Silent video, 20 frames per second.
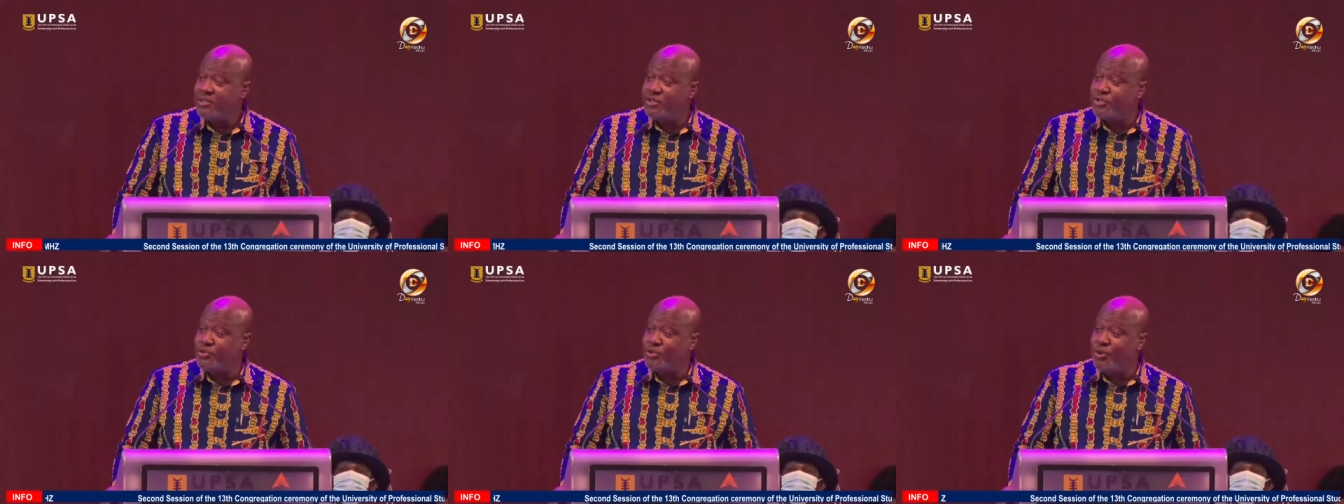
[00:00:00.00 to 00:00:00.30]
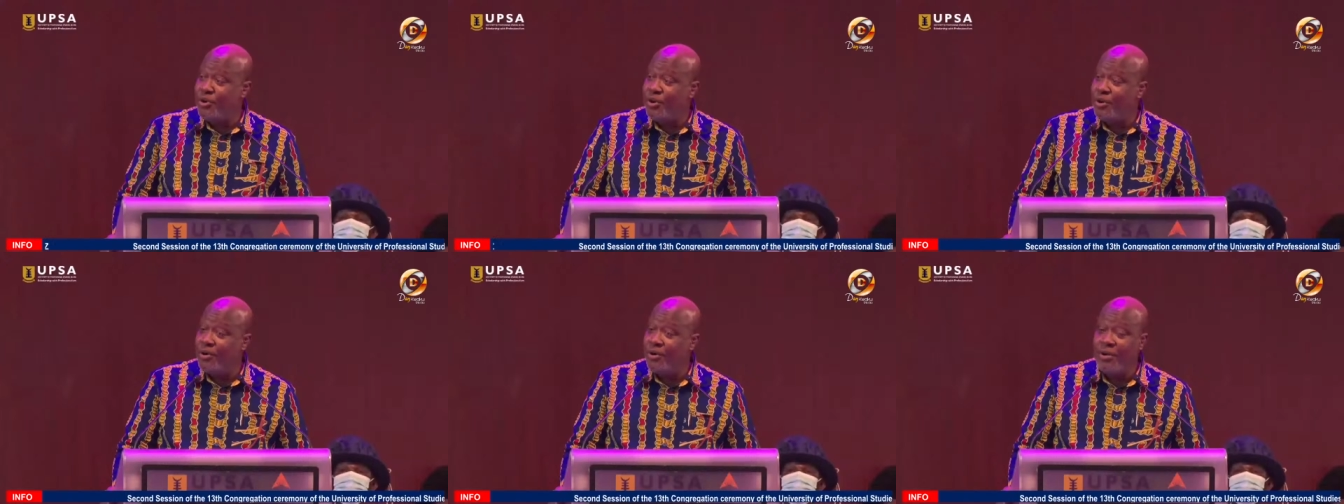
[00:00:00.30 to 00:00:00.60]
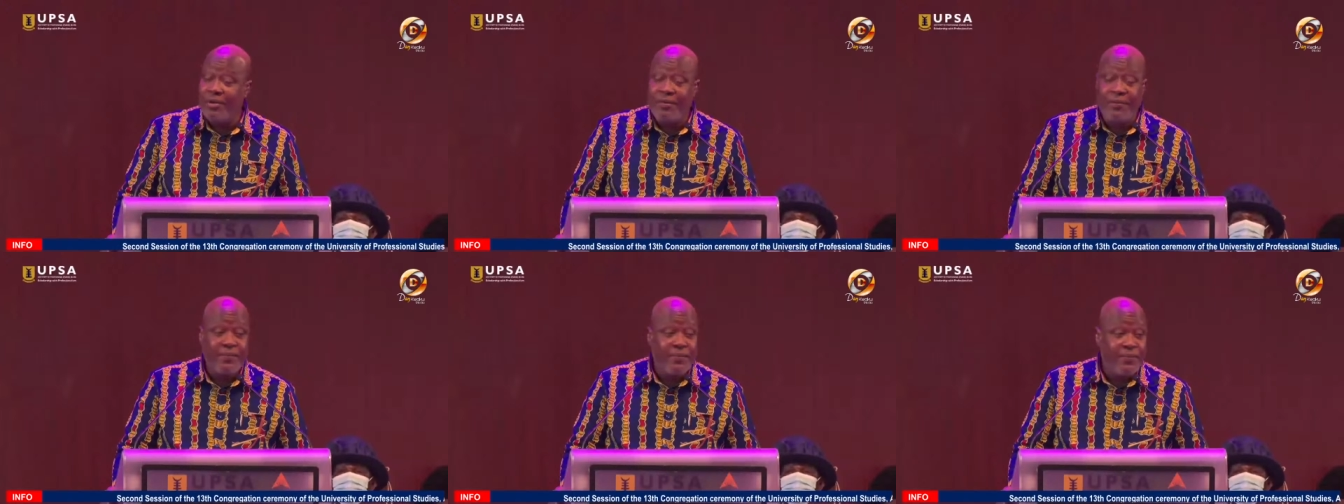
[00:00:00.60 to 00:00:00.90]
strong
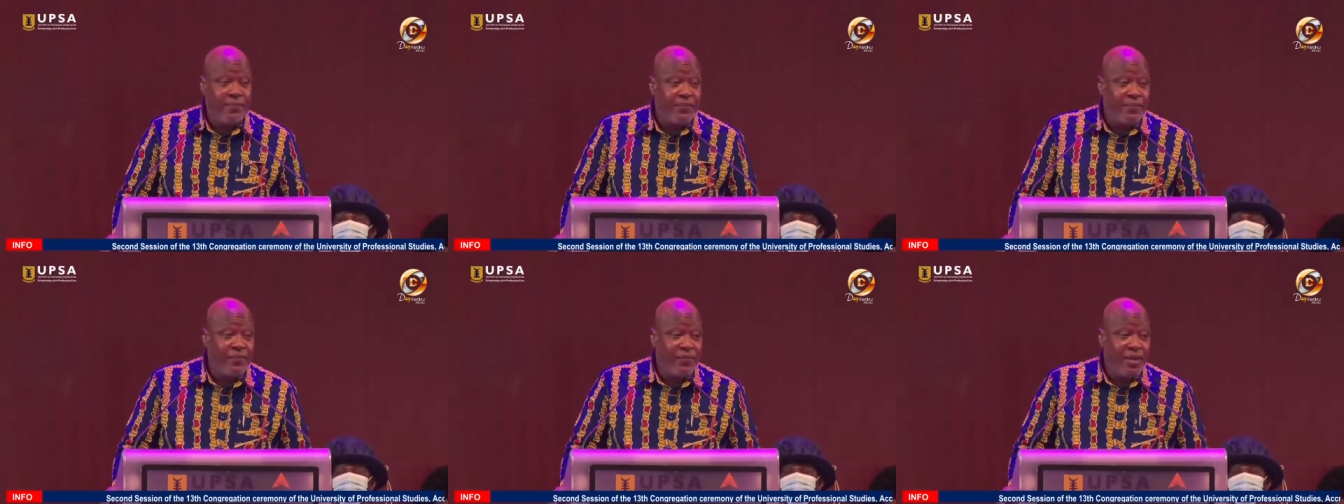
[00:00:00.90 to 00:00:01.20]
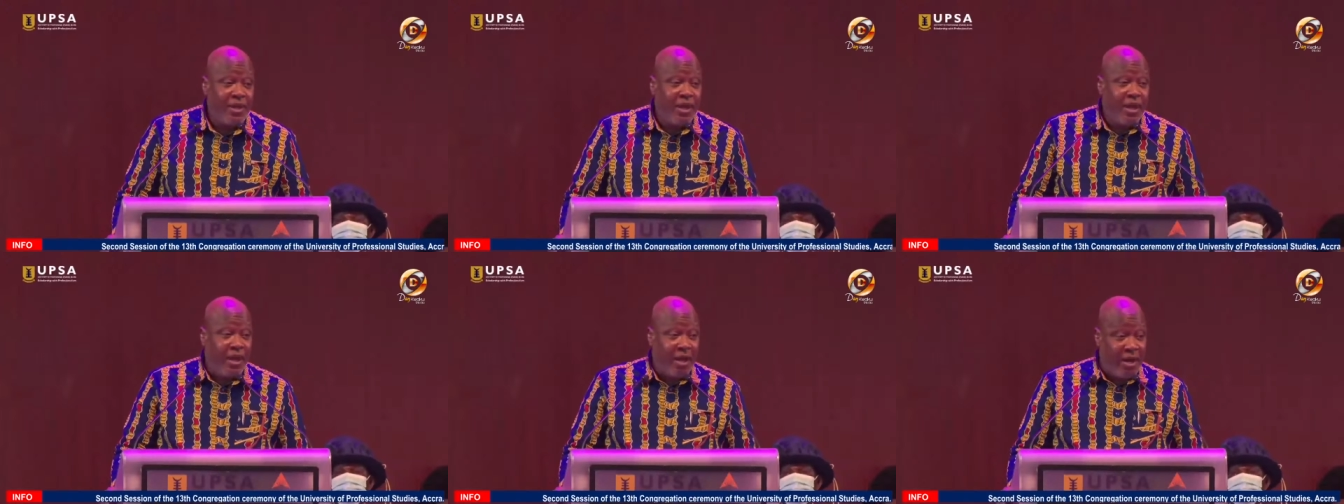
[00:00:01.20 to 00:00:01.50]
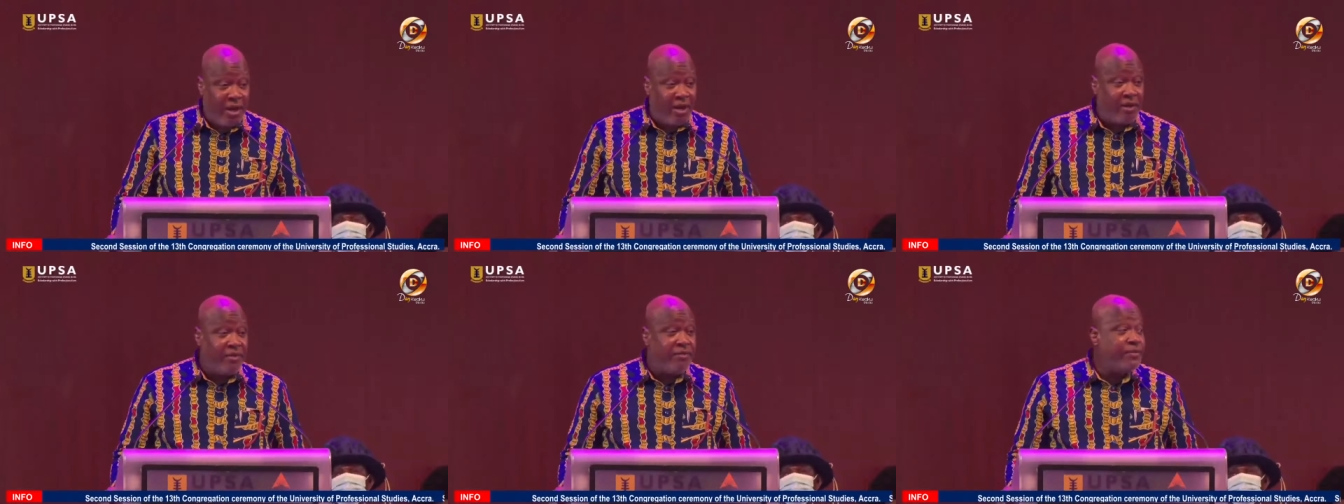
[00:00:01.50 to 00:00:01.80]

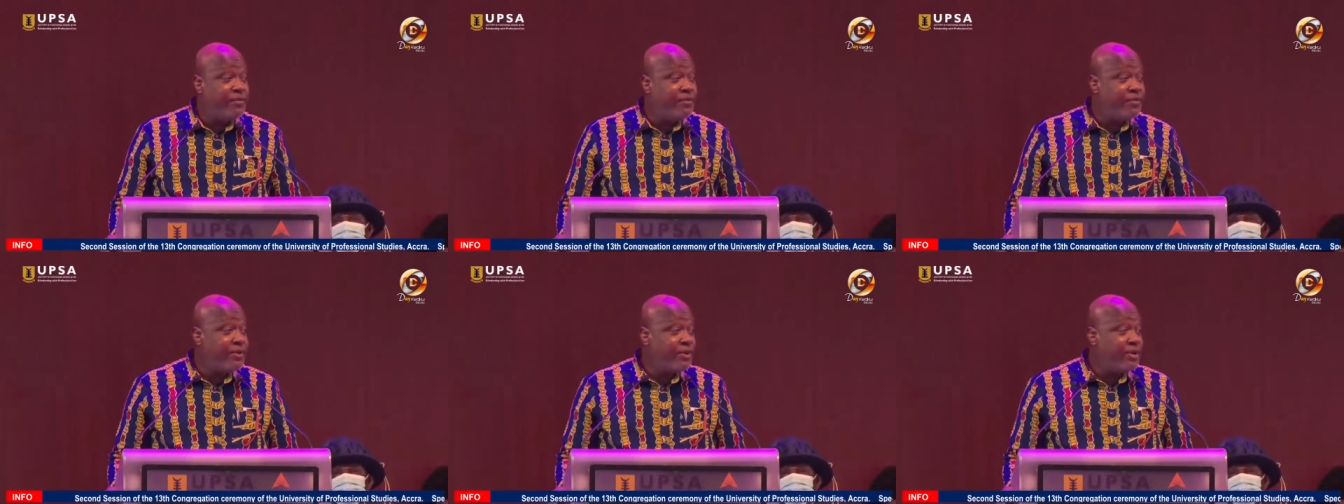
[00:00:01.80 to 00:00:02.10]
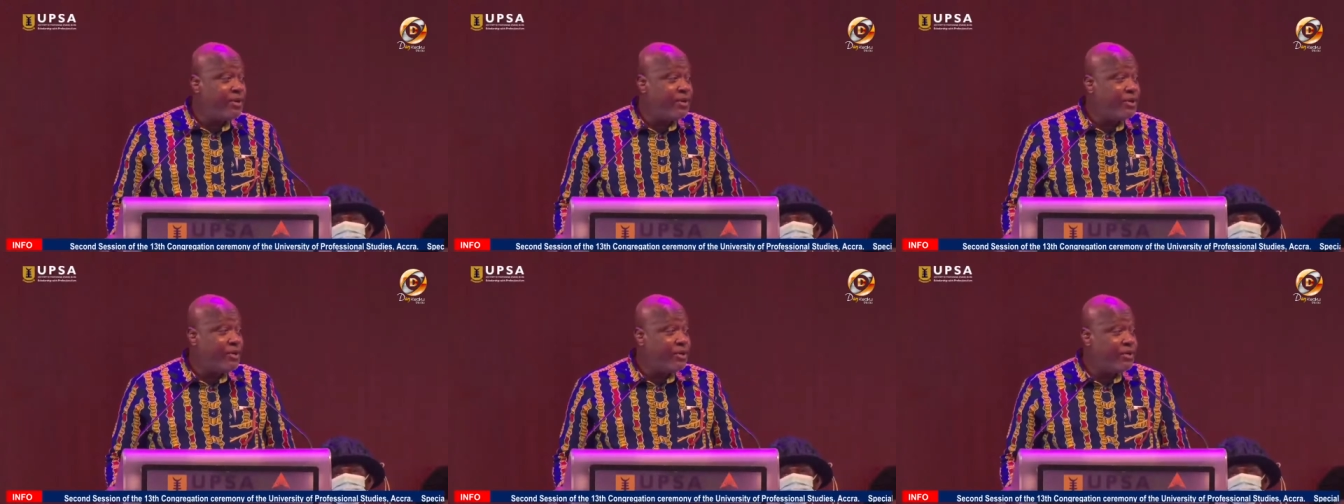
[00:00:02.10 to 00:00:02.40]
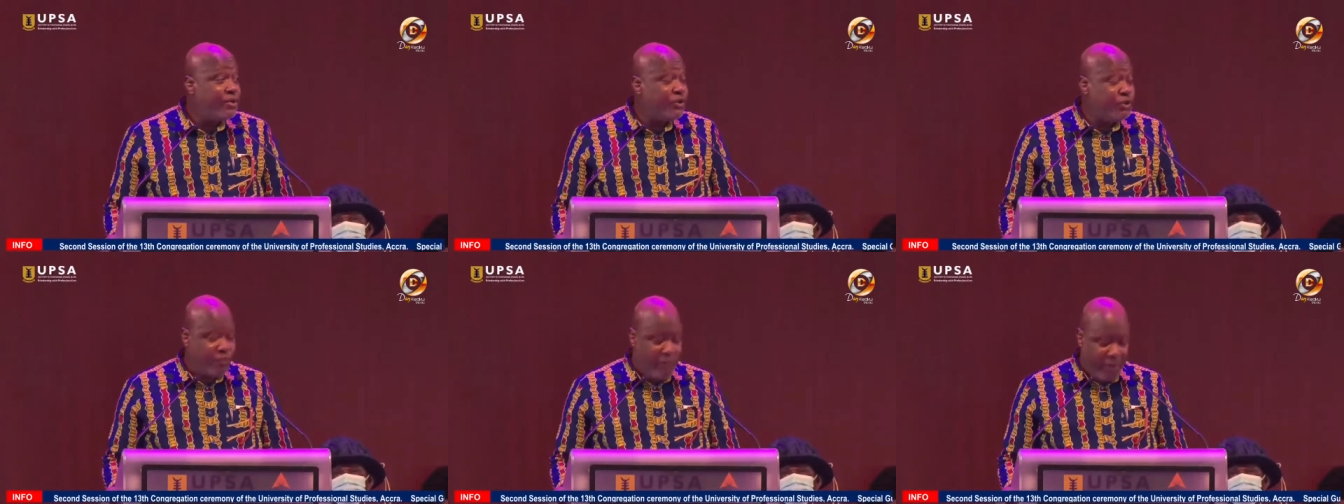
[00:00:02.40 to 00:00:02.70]
enough
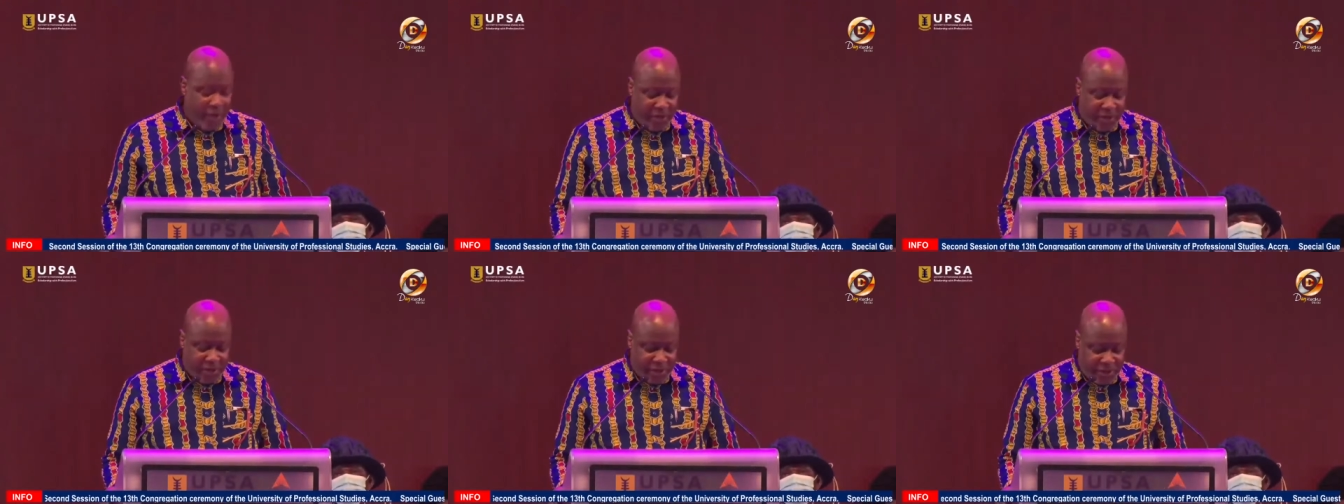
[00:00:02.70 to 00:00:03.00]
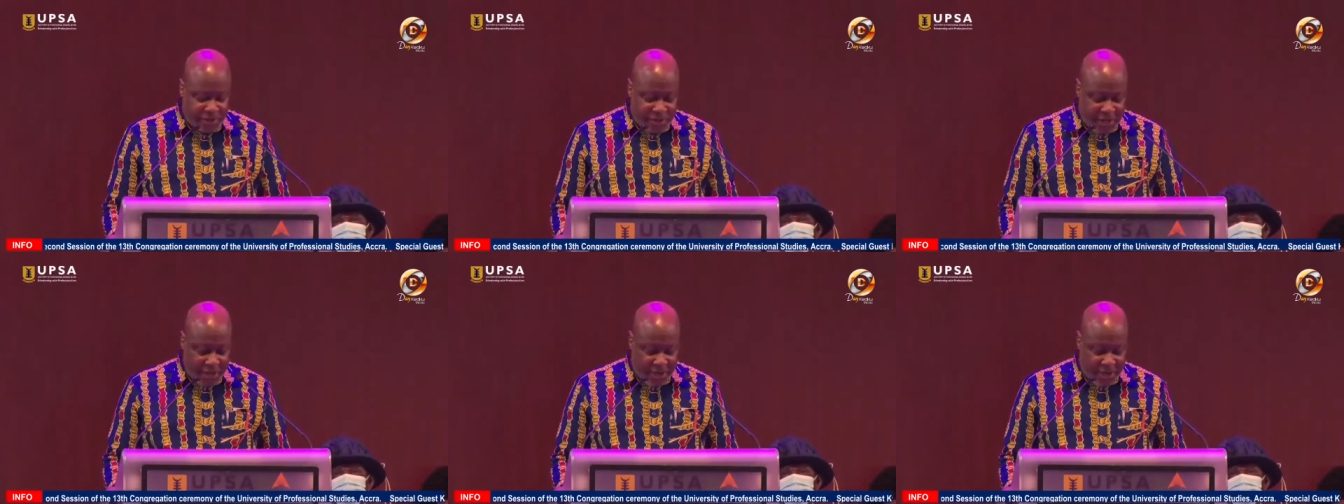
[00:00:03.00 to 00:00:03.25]
to make this